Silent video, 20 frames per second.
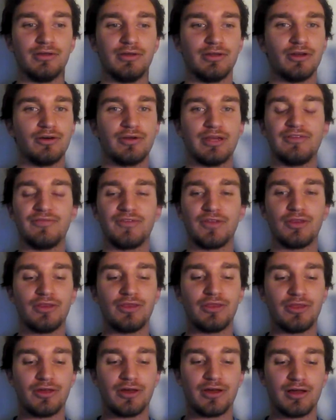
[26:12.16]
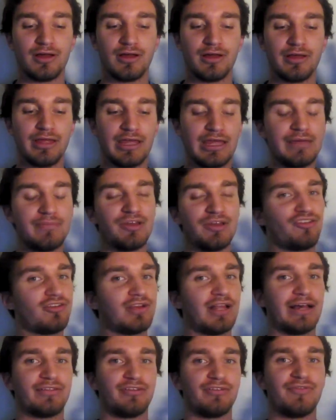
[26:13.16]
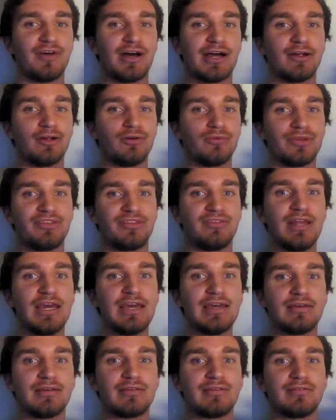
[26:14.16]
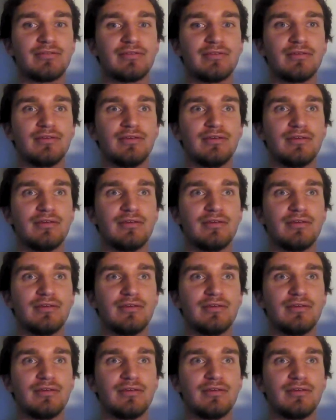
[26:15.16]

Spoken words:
even the image classifier with snakes,